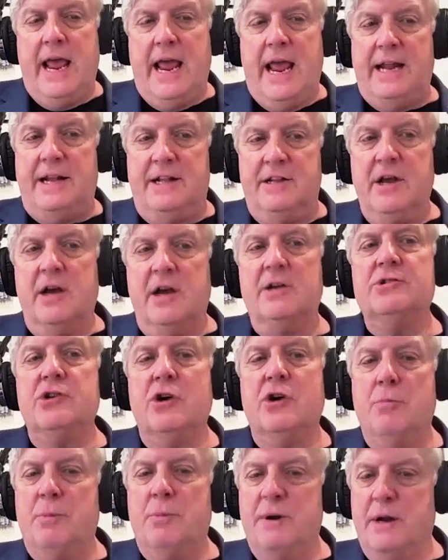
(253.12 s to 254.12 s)
it does
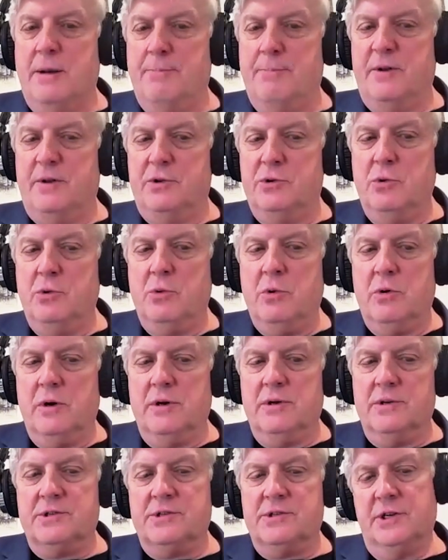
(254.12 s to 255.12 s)
open up the
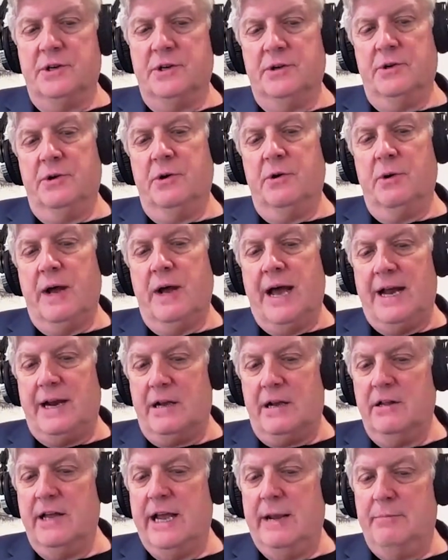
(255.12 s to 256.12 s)
doors to,
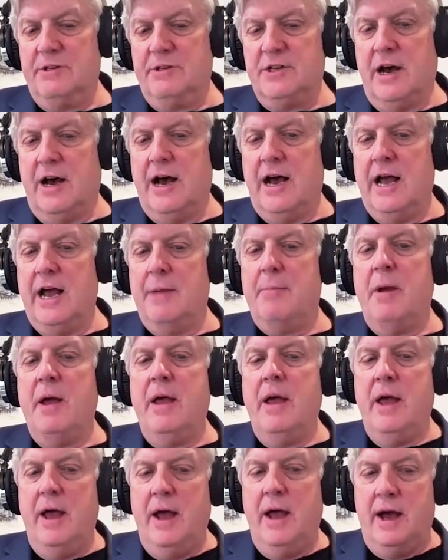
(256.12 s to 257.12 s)
at claim time,
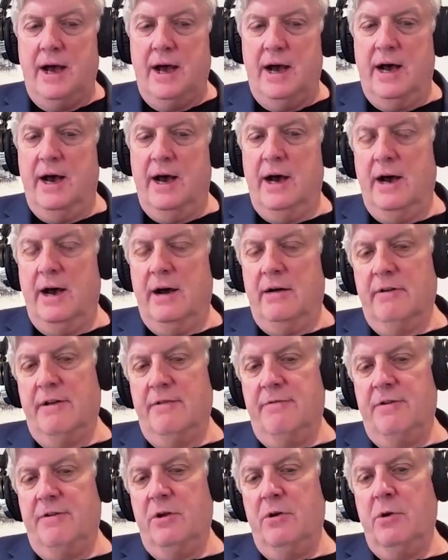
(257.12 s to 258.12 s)
a
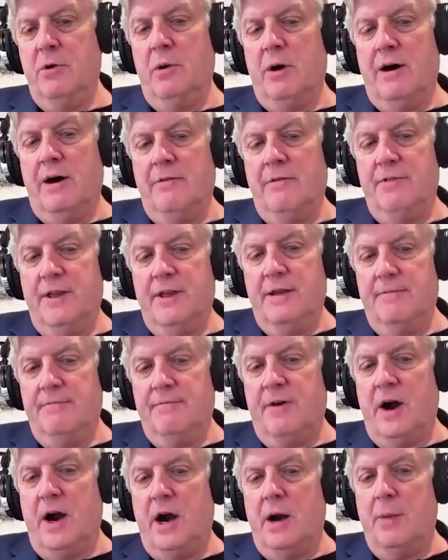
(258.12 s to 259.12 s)
review of the
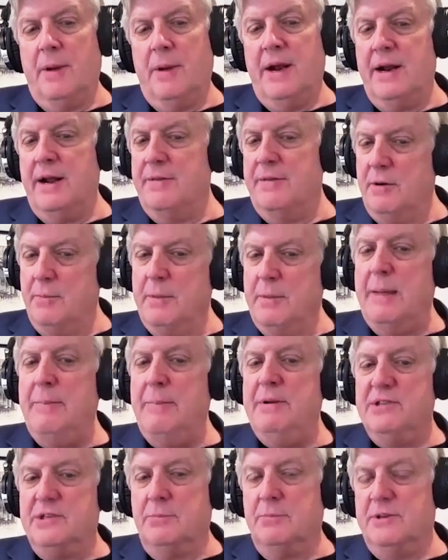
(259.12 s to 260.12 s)
environment, and there may
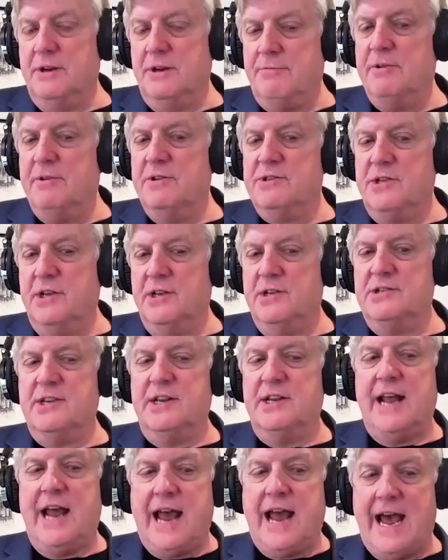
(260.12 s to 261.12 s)
be some differences
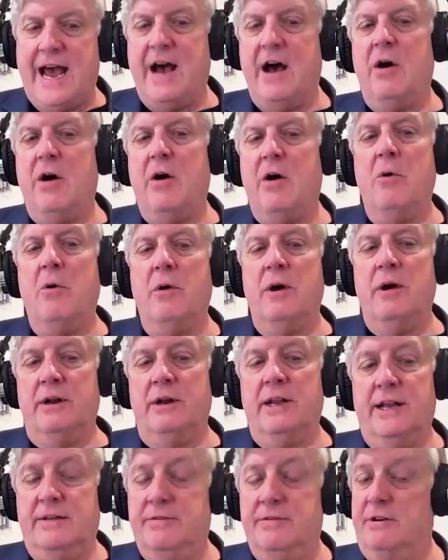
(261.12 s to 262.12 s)
in how
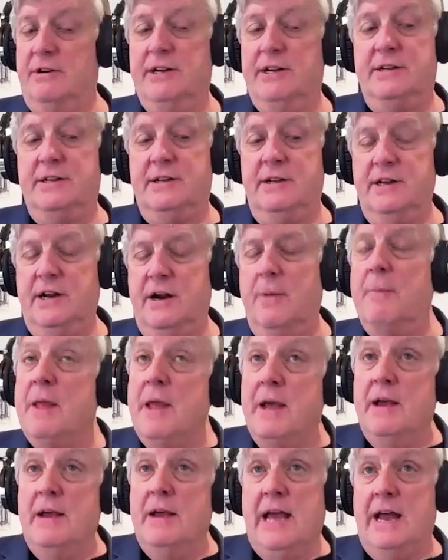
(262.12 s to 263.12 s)

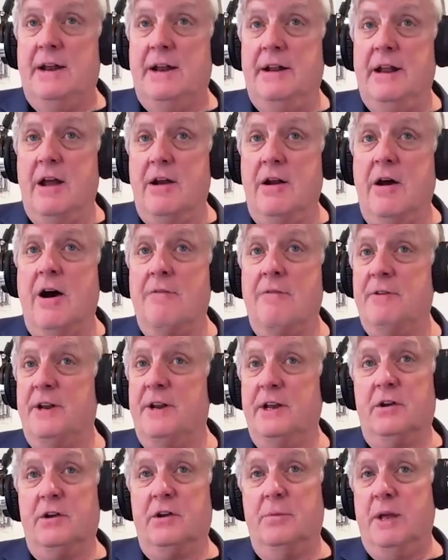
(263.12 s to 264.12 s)
and
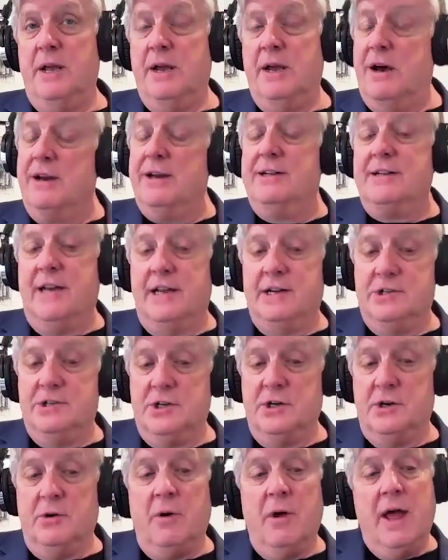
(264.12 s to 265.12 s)
often it could be
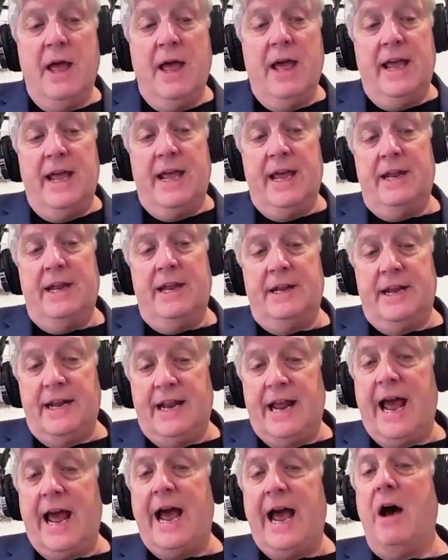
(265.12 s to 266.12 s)
unintentional
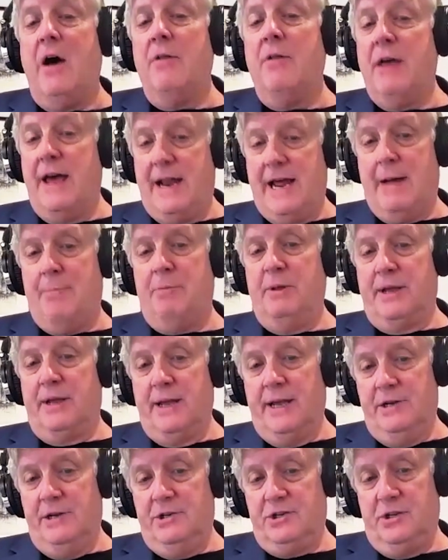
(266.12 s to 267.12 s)
in how that
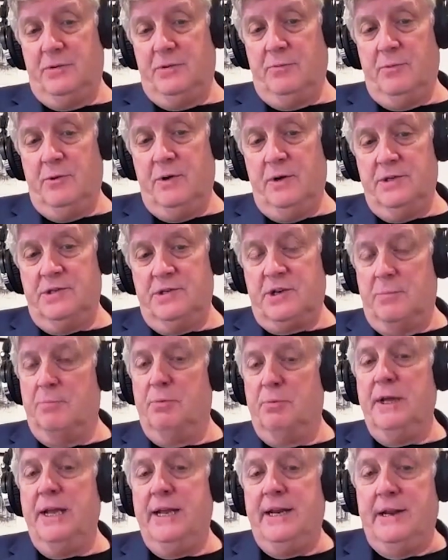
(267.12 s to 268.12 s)
application was
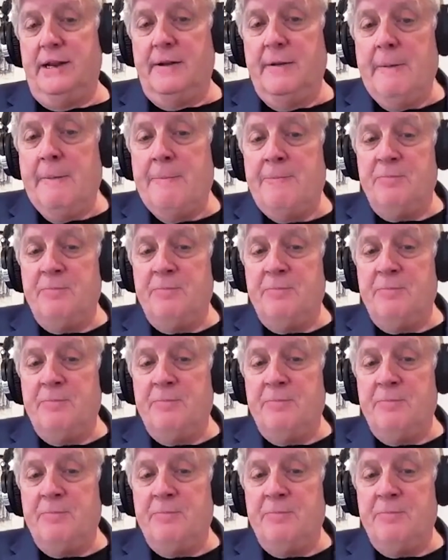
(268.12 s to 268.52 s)
completed.